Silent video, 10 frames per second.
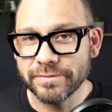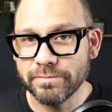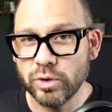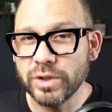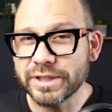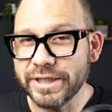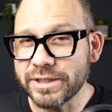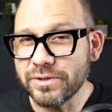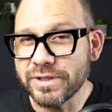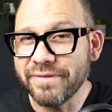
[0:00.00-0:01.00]
You can see
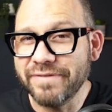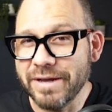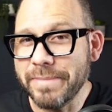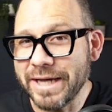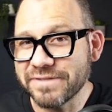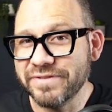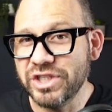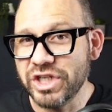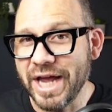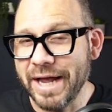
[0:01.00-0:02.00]
it's using VMS
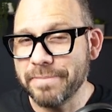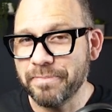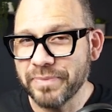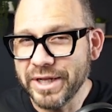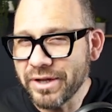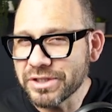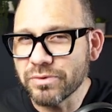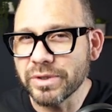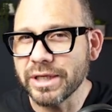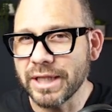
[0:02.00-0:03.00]
VGA. It
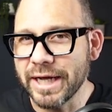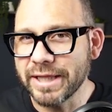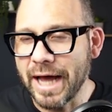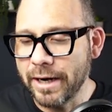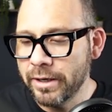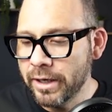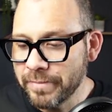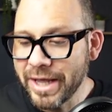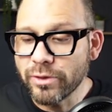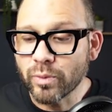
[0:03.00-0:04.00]
doesn't really like that.
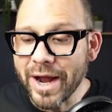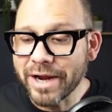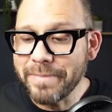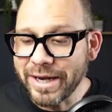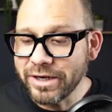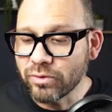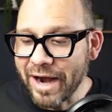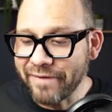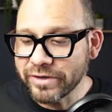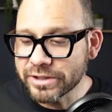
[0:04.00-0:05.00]
And the recommended
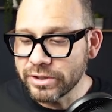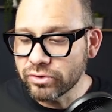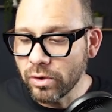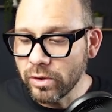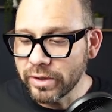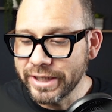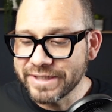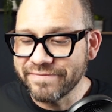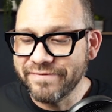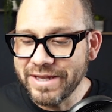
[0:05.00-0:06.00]
graphics controller
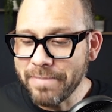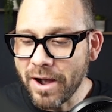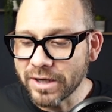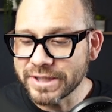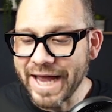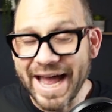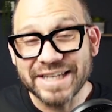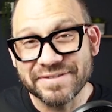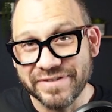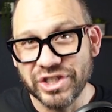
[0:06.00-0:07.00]
is VBox
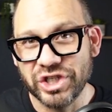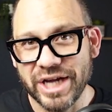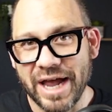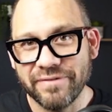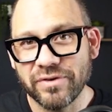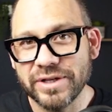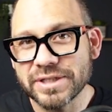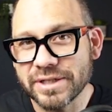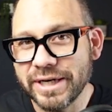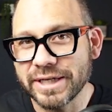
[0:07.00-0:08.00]
SVGA for
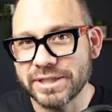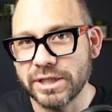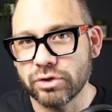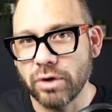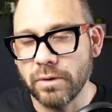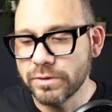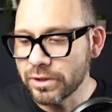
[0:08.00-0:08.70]
this Linux distro.